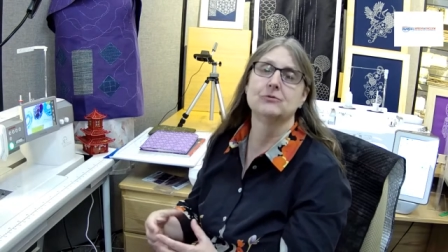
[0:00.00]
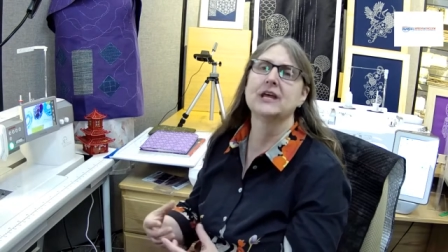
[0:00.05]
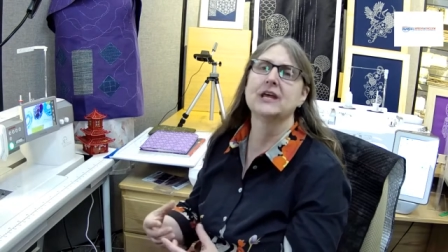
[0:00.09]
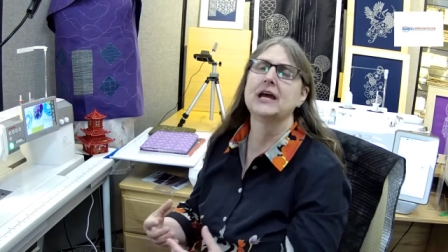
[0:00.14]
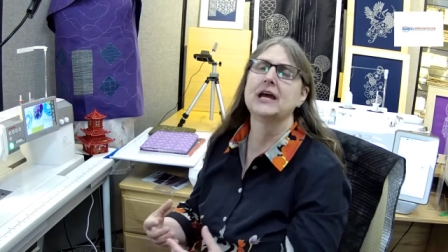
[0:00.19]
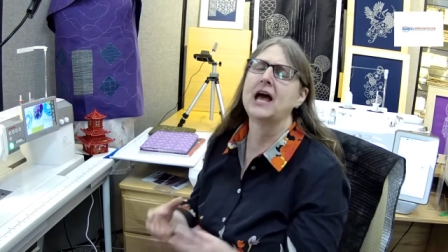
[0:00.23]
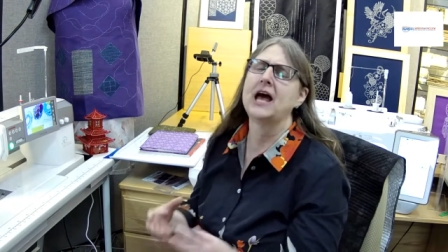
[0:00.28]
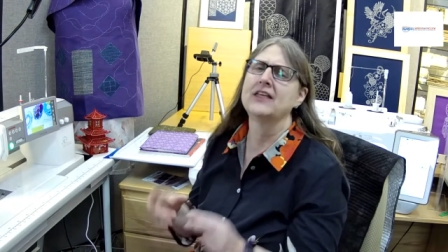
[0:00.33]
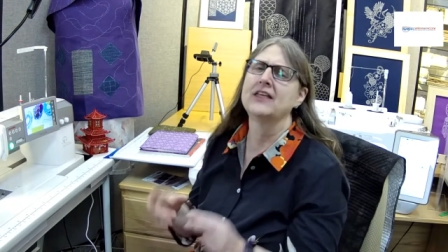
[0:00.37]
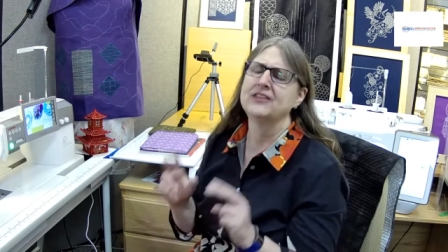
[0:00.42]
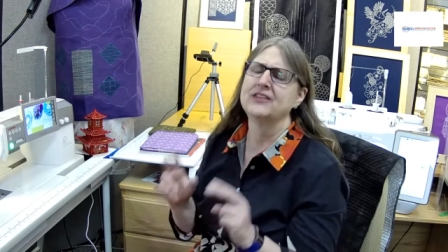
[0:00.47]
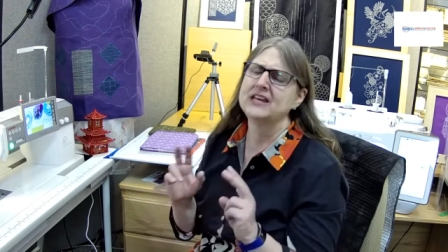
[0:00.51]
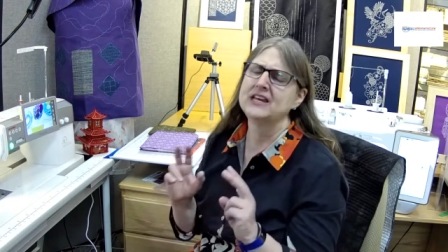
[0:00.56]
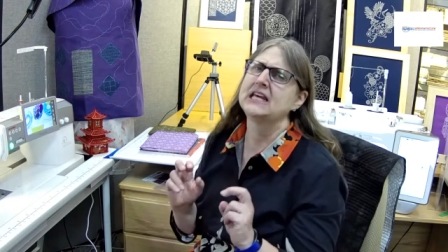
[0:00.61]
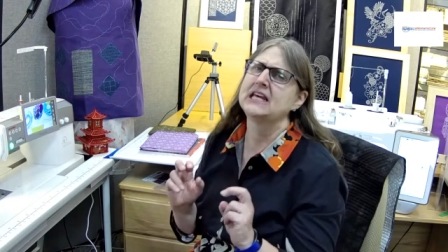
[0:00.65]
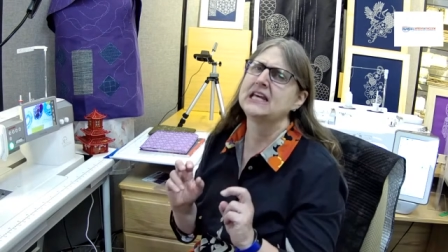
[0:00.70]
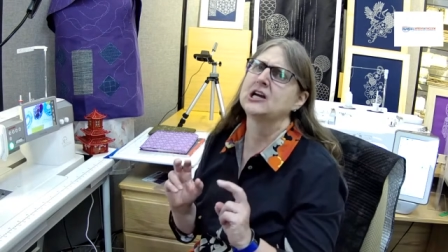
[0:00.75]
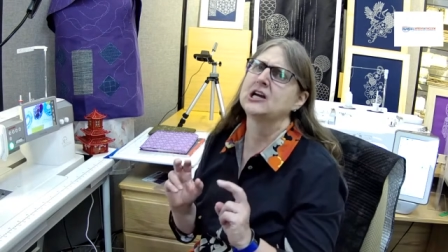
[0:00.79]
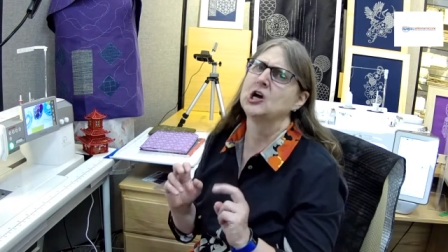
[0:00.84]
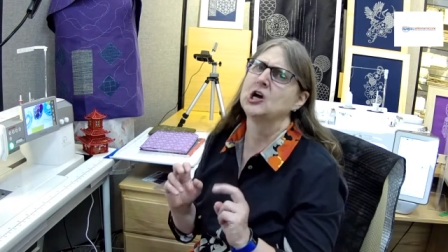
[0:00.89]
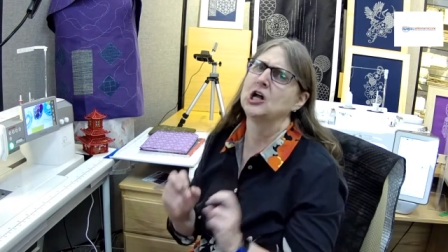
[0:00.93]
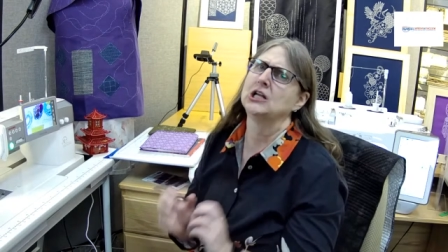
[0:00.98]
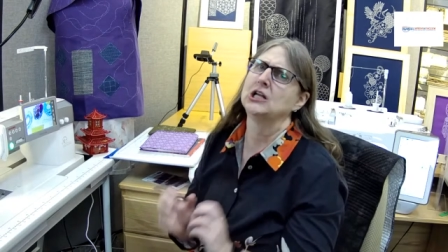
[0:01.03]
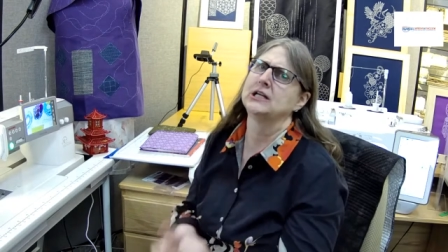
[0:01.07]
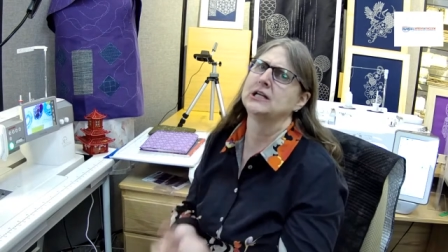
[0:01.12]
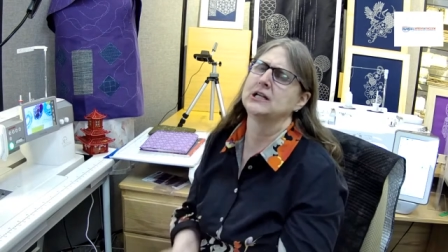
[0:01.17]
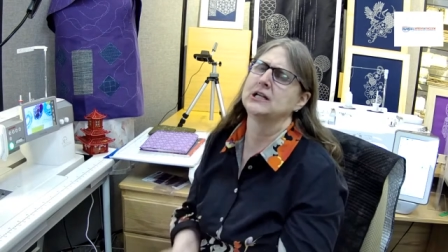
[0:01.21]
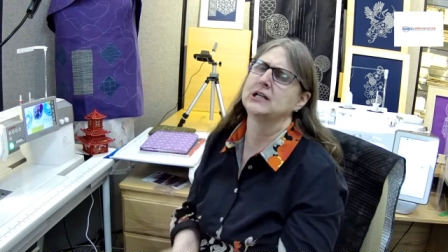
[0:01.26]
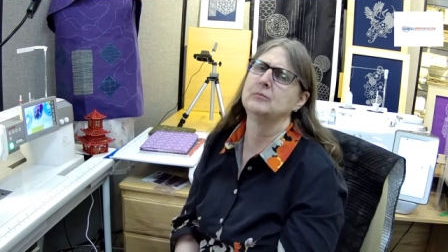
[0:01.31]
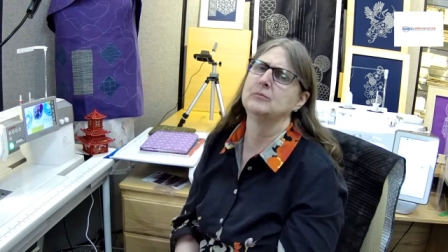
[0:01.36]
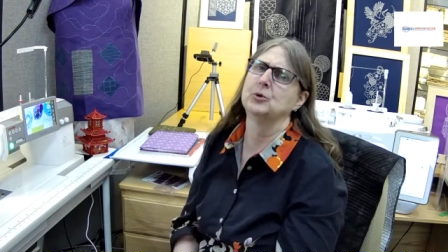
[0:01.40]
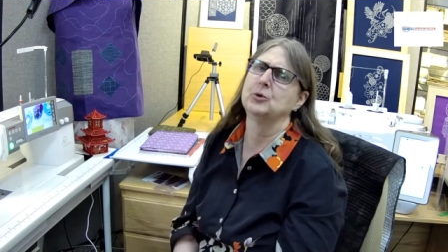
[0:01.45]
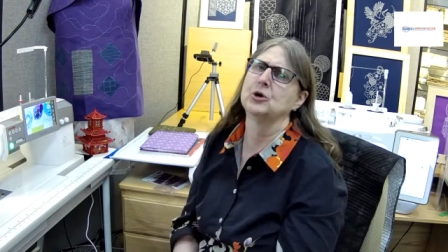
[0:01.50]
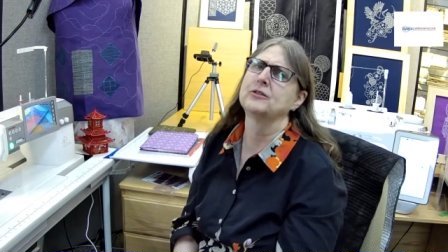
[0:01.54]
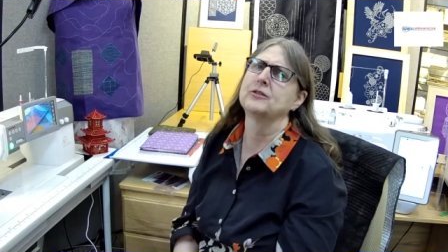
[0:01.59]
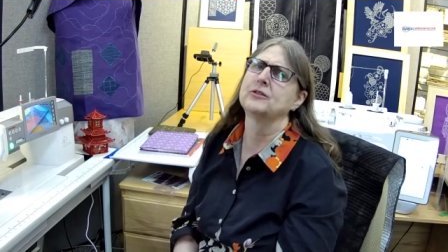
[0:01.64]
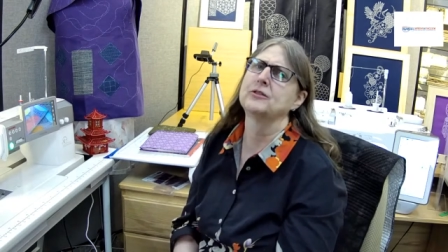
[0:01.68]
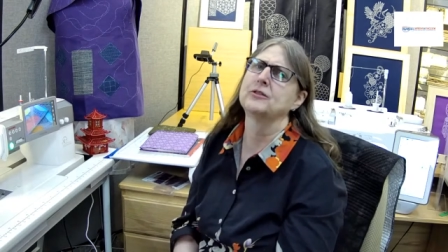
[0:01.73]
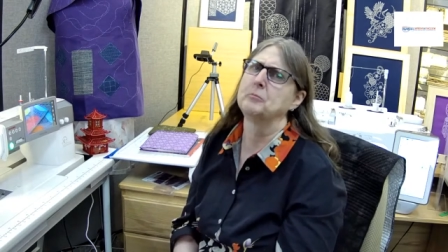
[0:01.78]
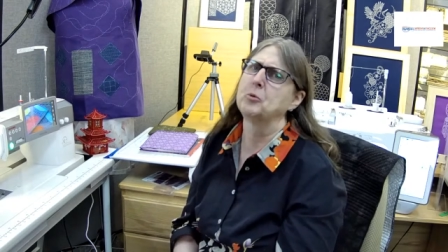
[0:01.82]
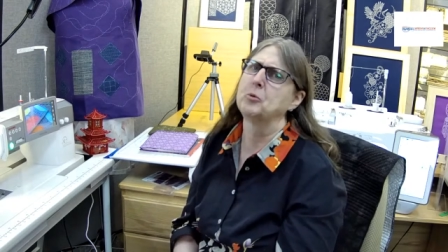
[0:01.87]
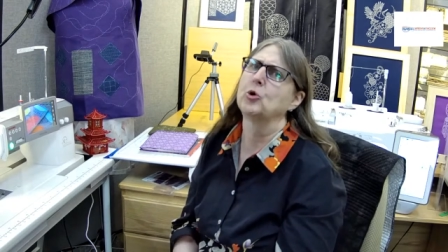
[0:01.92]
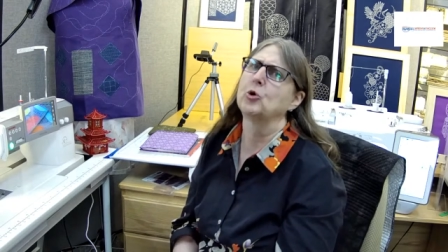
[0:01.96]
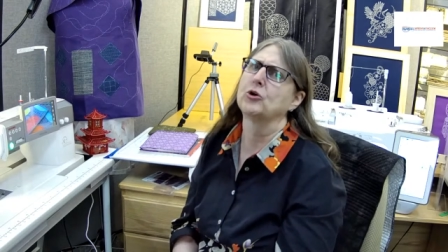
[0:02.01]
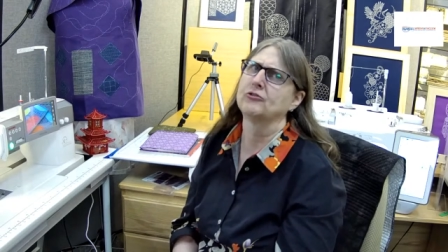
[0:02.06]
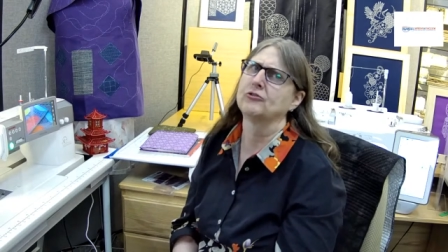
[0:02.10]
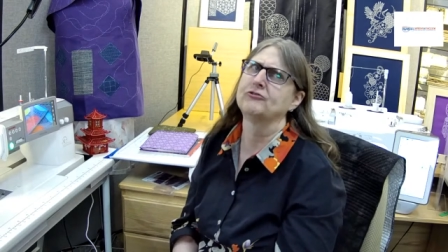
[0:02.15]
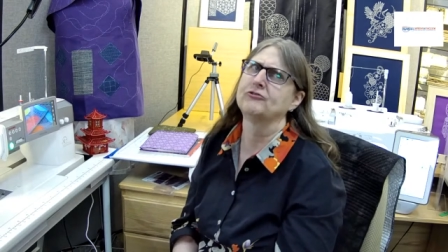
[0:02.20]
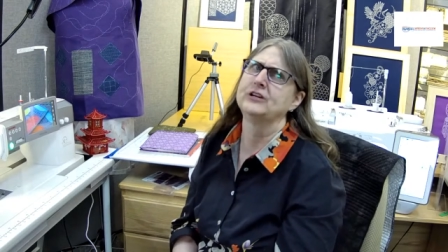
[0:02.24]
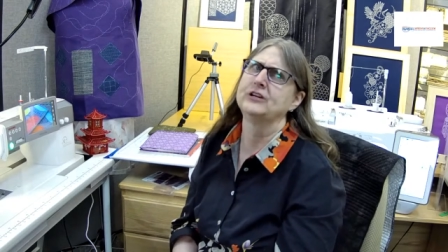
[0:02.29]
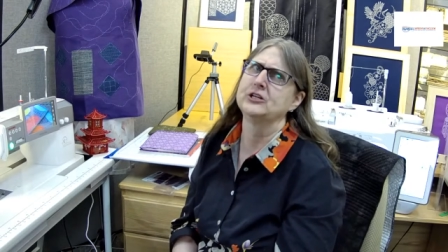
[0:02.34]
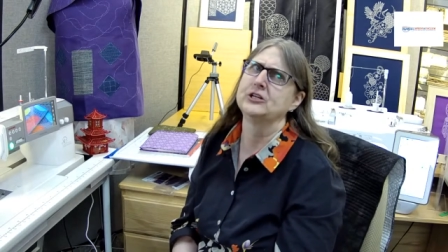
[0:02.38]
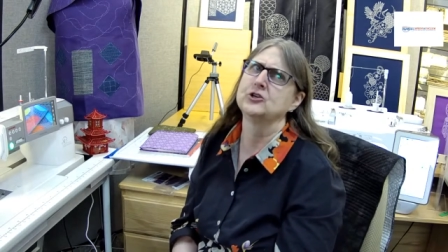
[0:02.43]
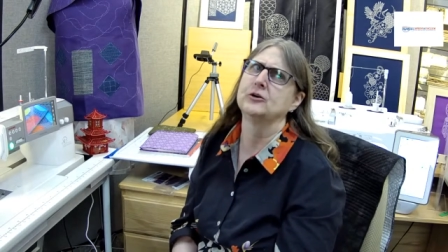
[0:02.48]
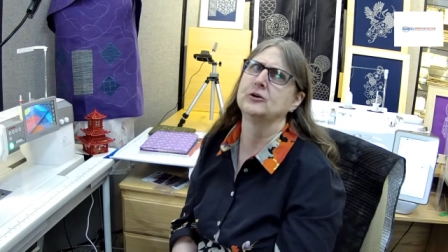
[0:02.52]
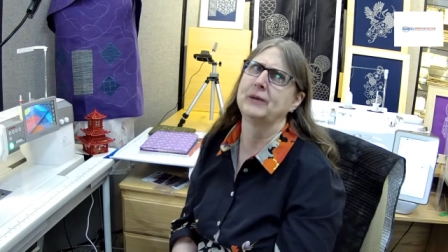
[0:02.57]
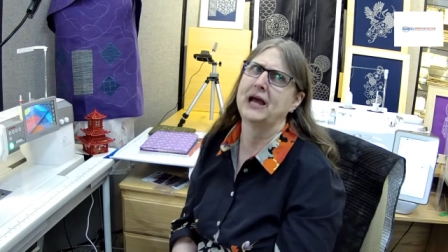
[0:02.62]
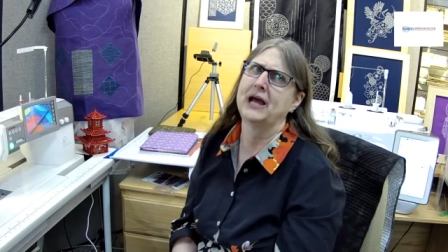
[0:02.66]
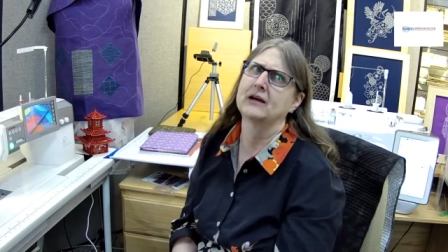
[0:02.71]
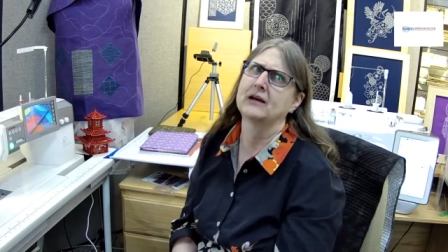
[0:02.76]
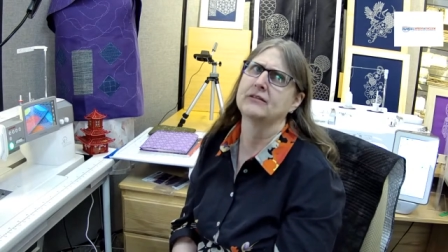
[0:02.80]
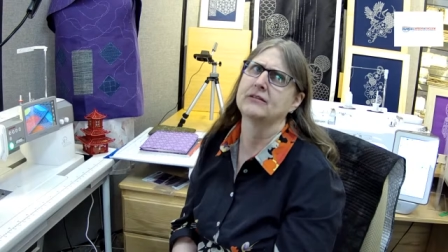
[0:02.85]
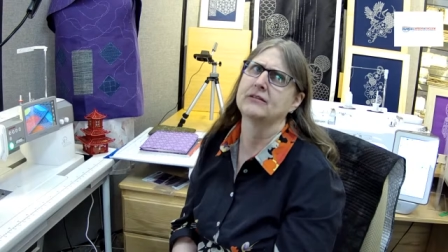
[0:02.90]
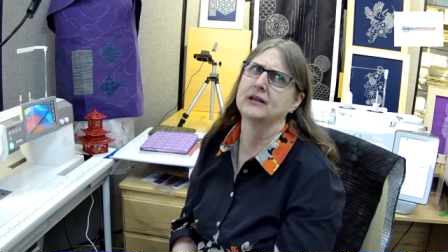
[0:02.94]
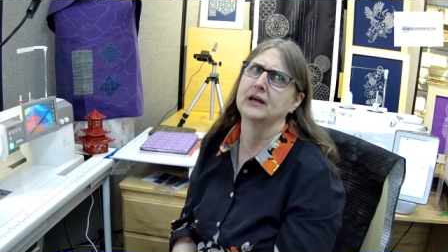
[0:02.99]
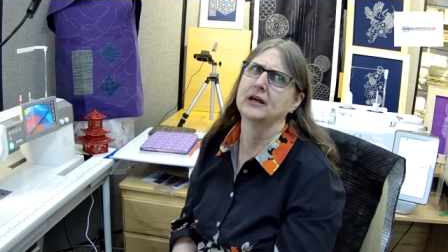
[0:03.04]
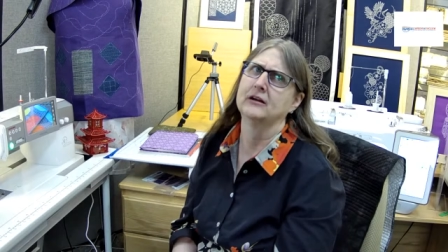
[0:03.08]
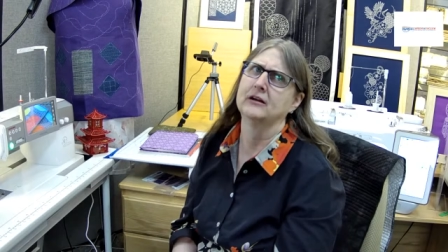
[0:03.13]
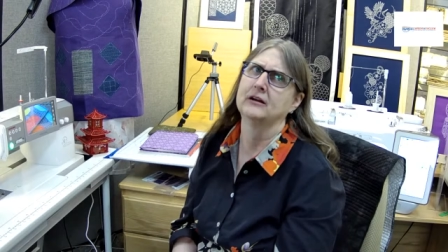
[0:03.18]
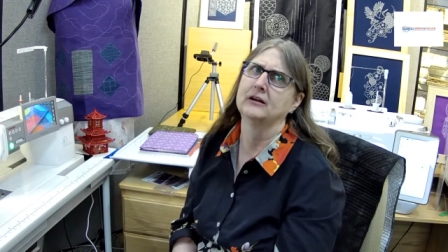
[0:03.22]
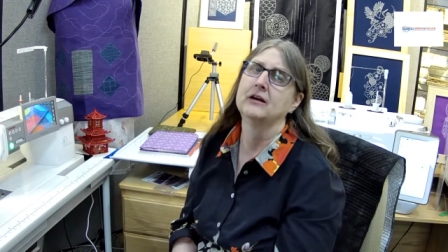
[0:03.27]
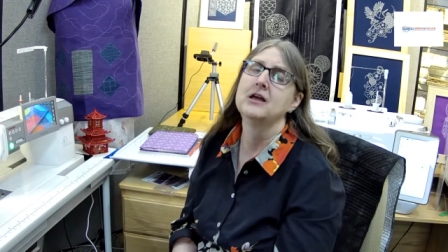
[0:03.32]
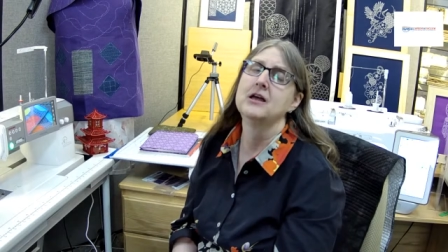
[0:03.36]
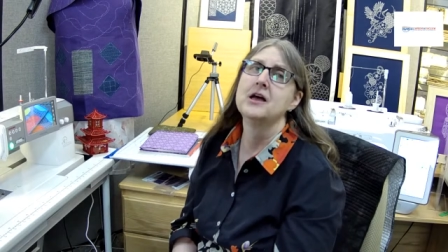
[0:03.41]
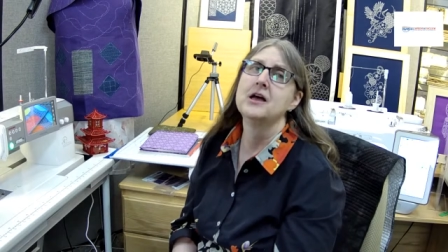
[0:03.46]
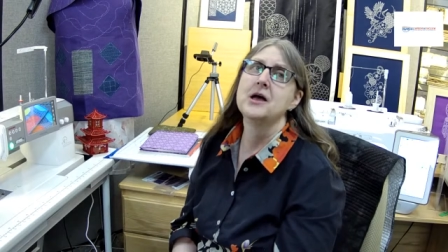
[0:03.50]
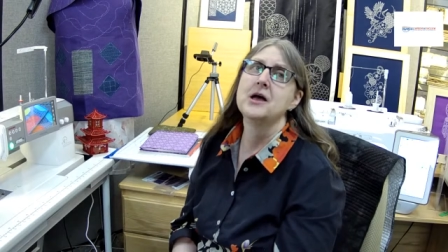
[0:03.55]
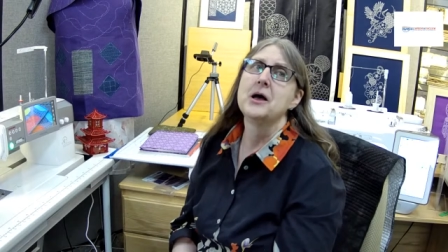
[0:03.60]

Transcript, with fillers: They, I think they call it in the book the border feature back then. Yeah.